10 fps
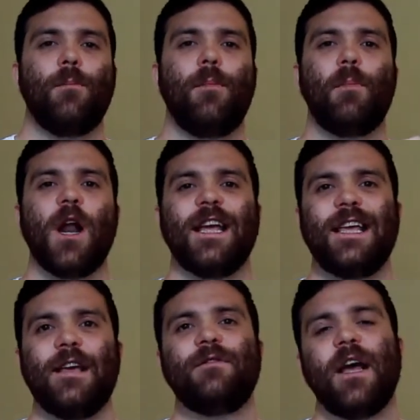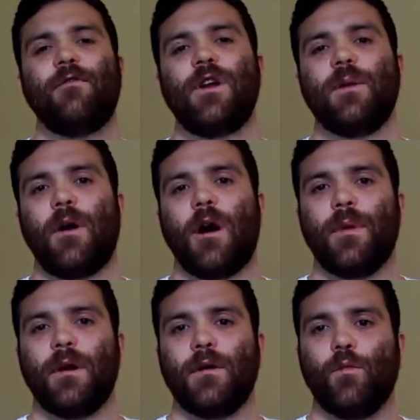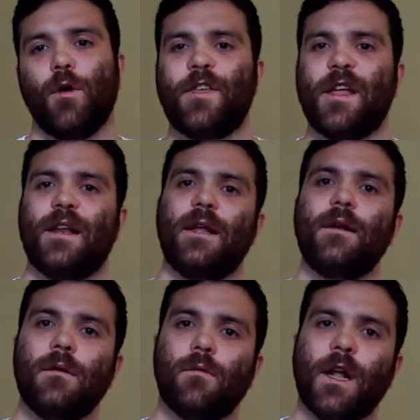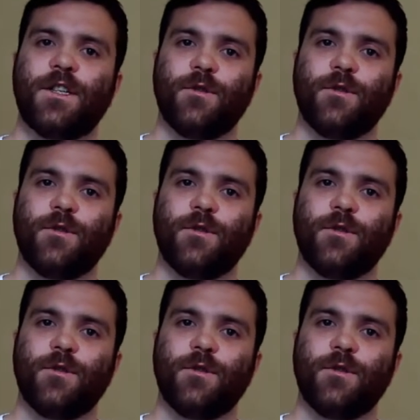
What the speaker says: but it gives every department what they need, right?